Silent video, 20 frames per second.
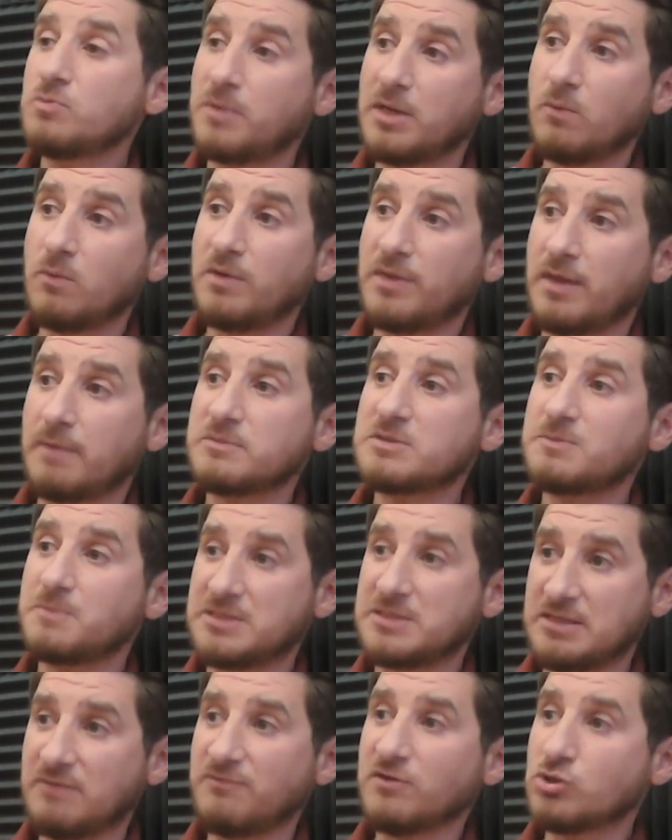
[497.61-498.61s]
bring with them
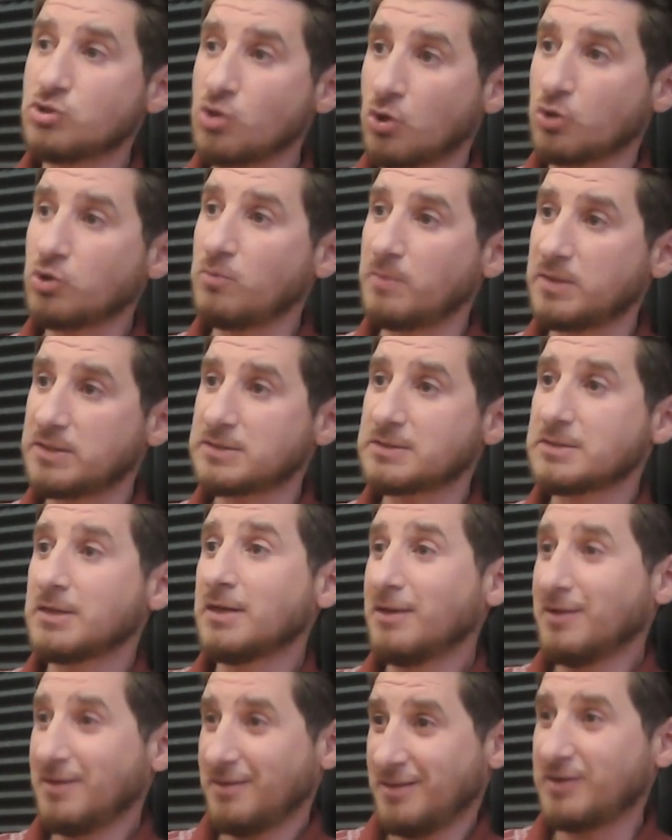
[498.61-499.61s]
specific documents
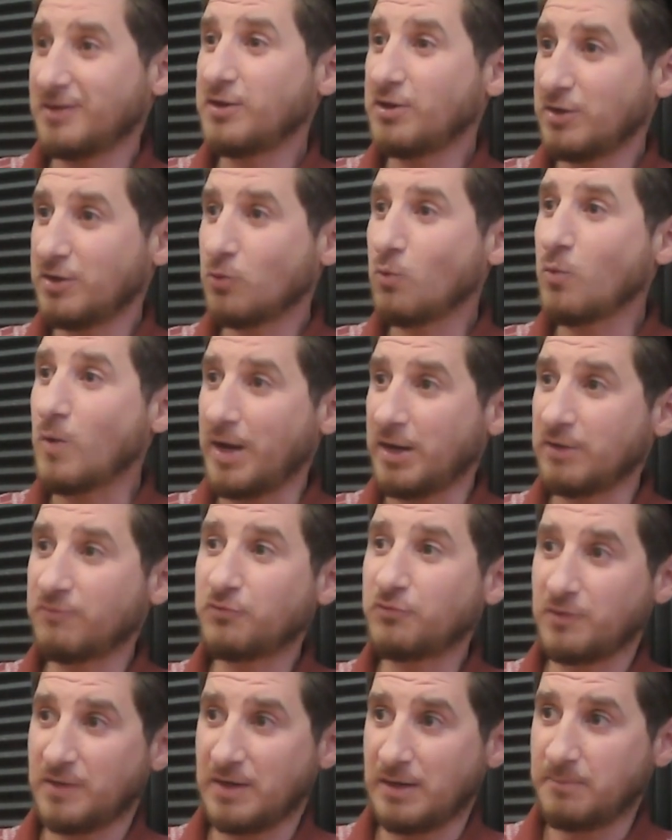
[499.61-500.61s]
that they are required
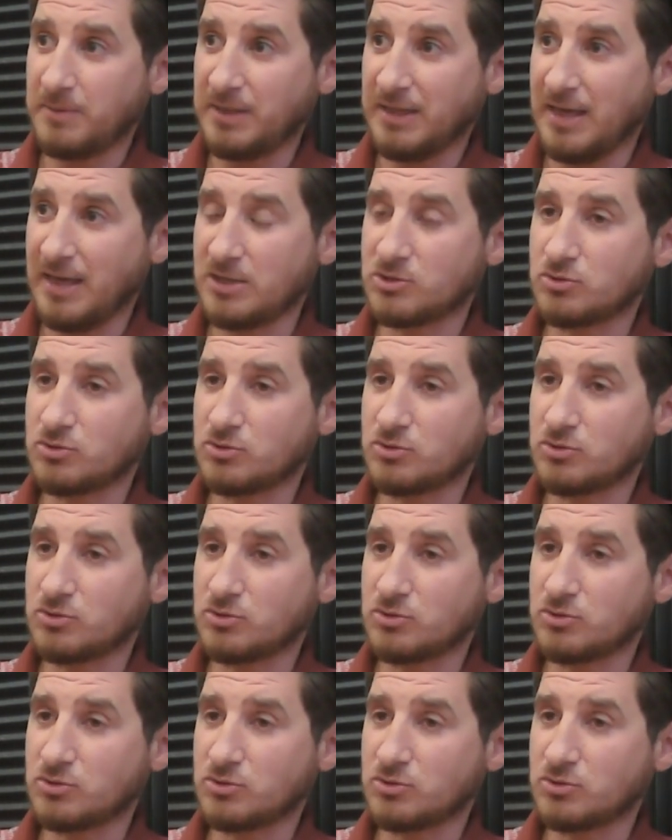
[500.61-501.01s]
for their application.